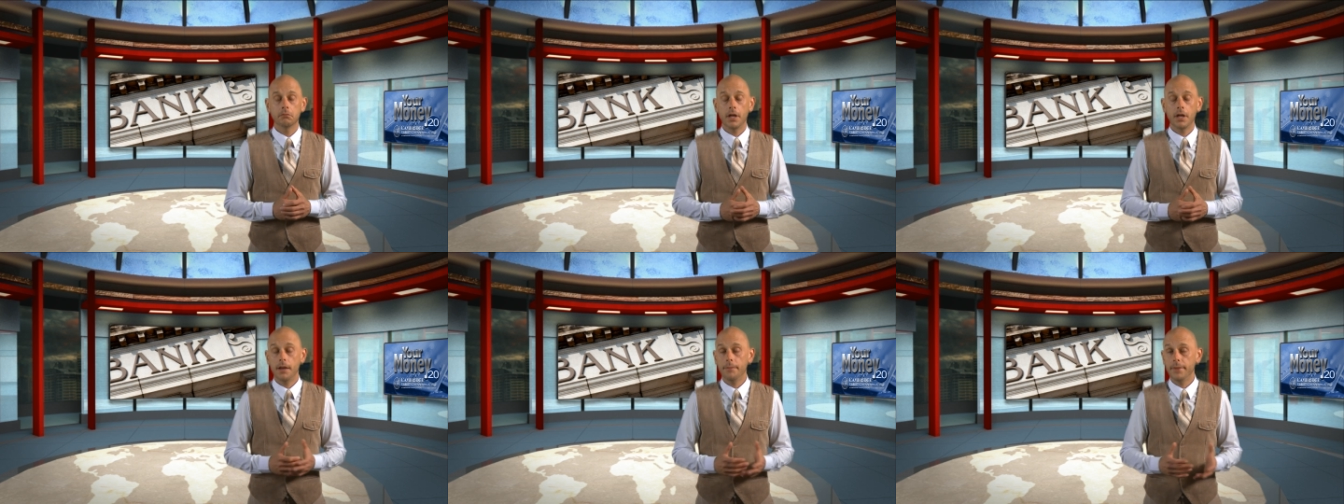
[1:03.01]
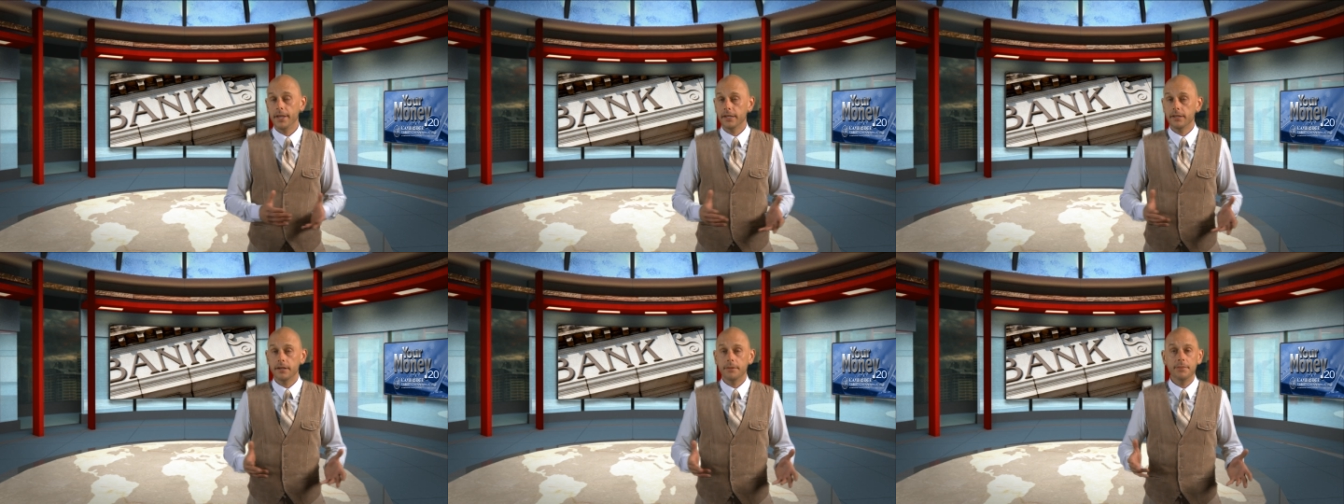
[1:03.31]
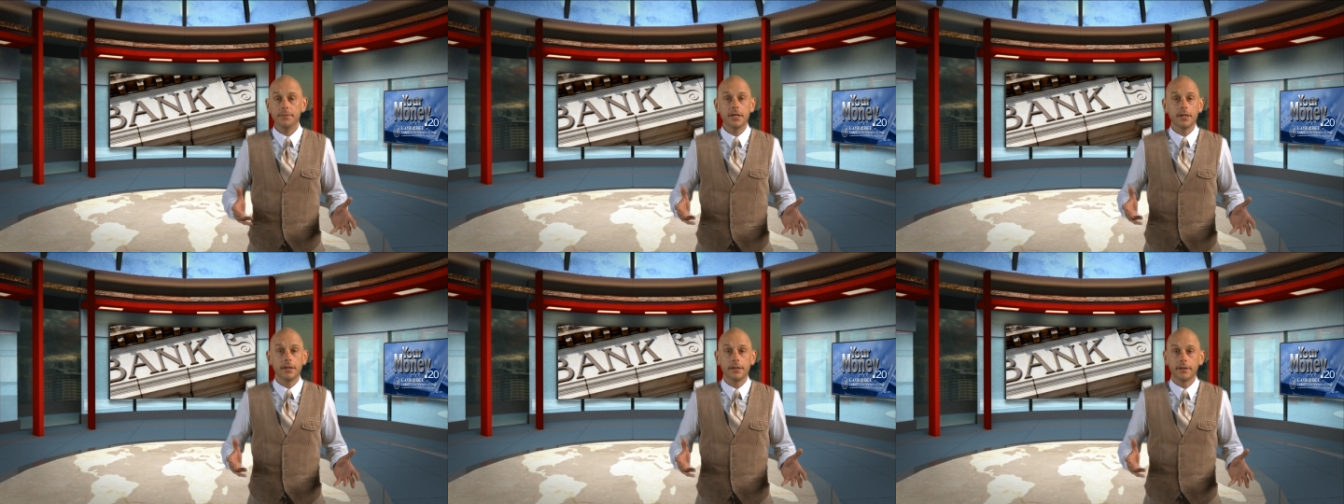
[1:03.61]
How bad could it
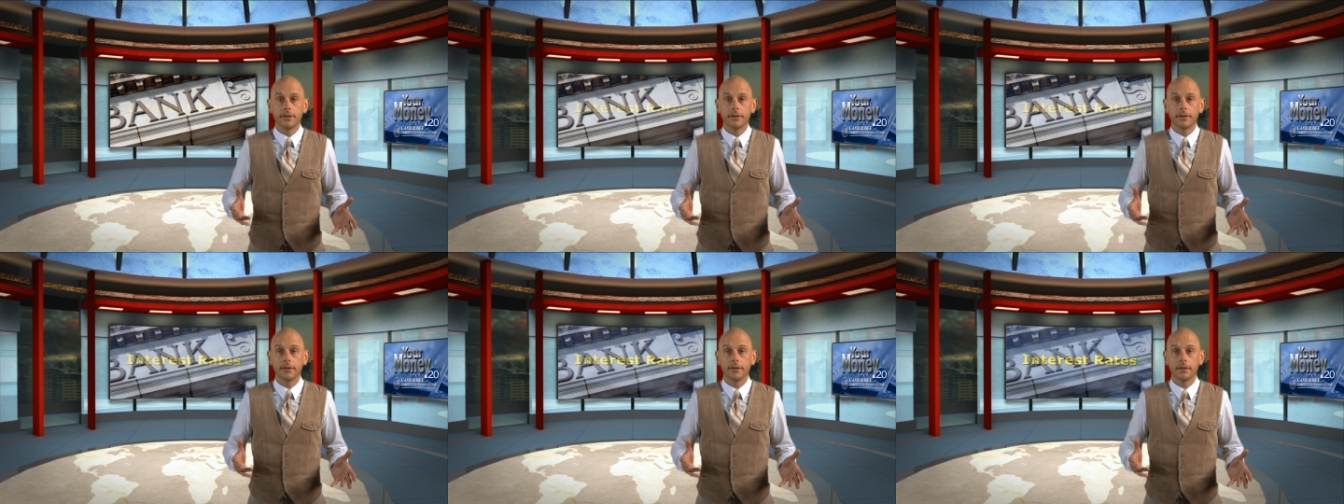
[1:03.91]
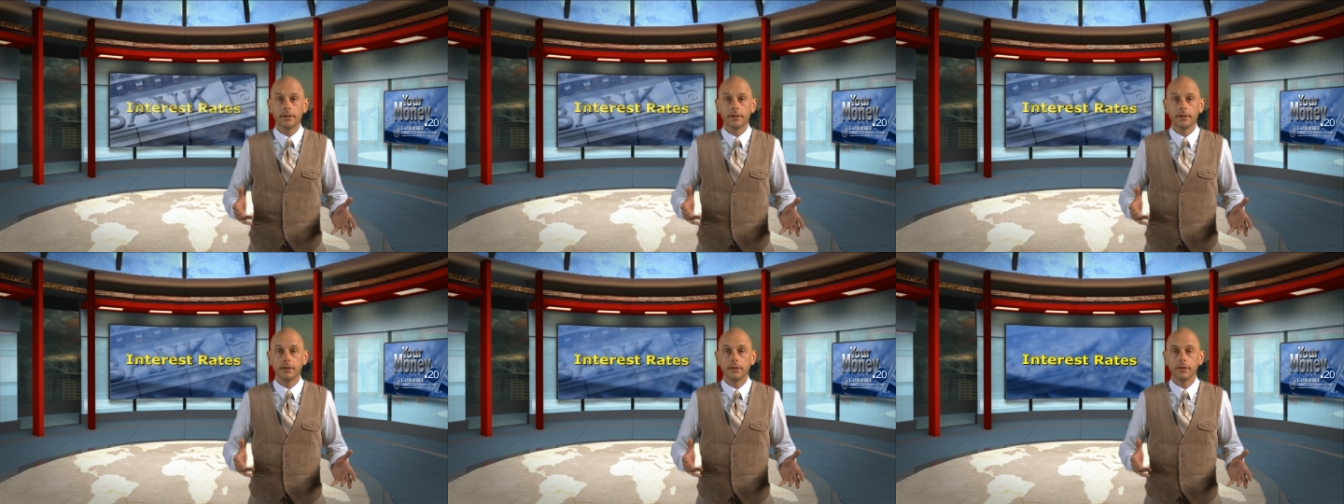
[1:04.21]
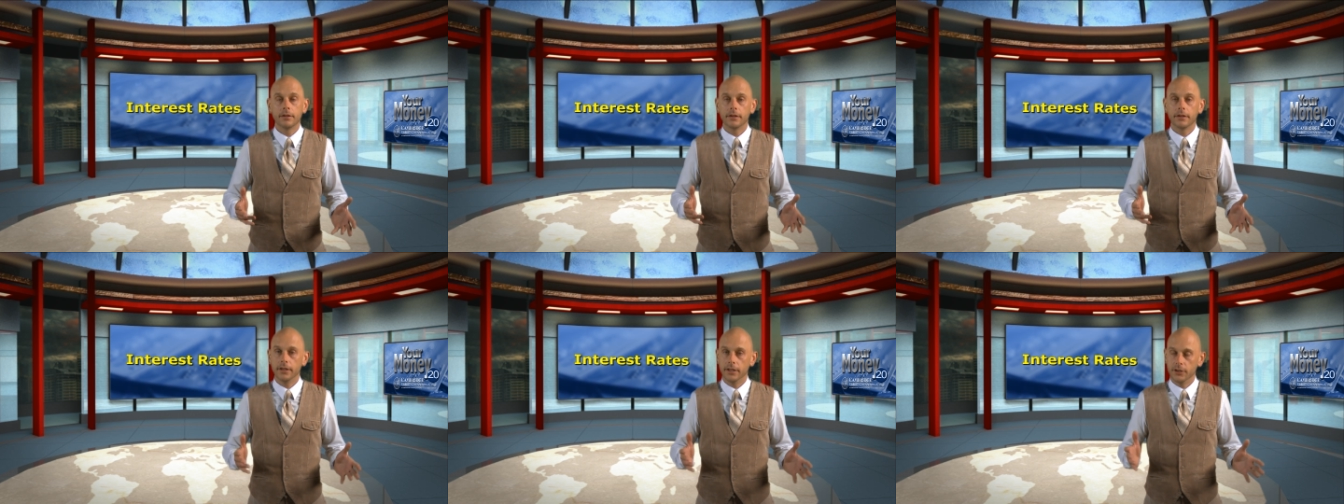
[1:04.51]
be?
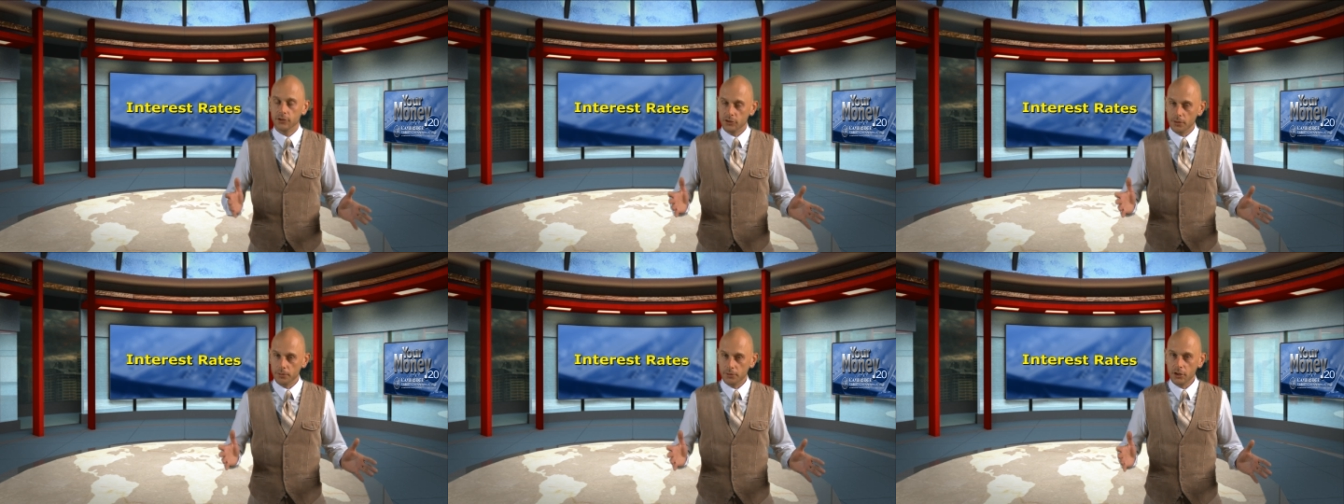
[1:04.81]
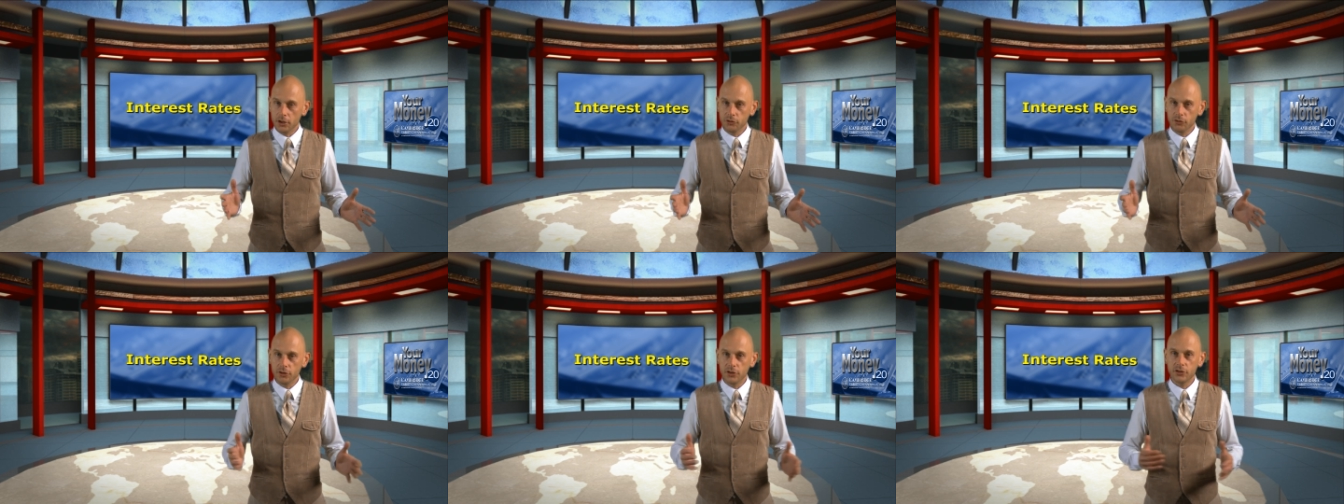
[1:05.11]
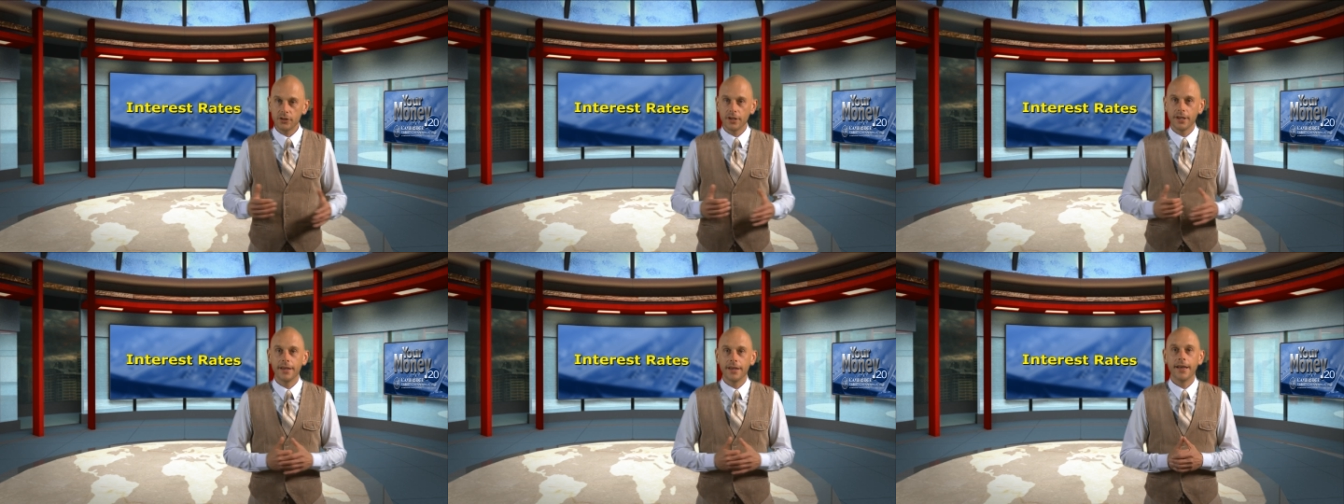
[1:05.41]
In some countries,